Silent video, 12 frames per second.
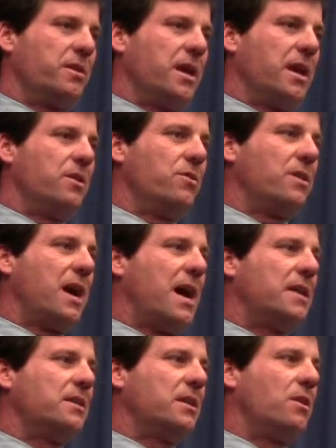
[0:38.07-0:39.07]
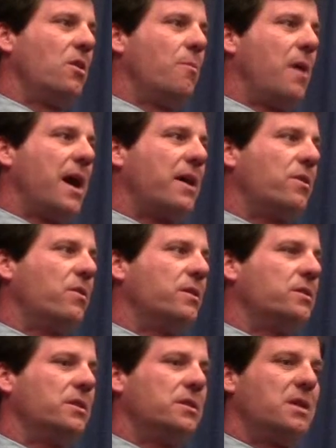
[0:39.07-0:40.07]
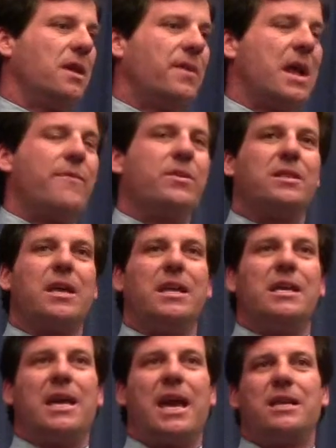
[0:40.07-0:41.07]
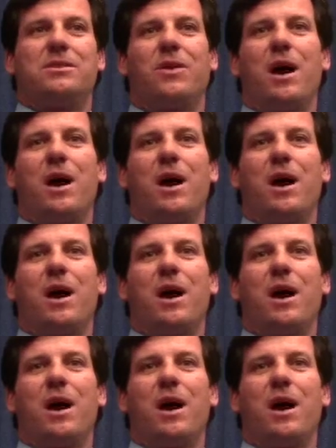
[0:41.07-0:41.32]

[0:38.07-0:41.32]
And you guys that know Michael, he's given everything he can to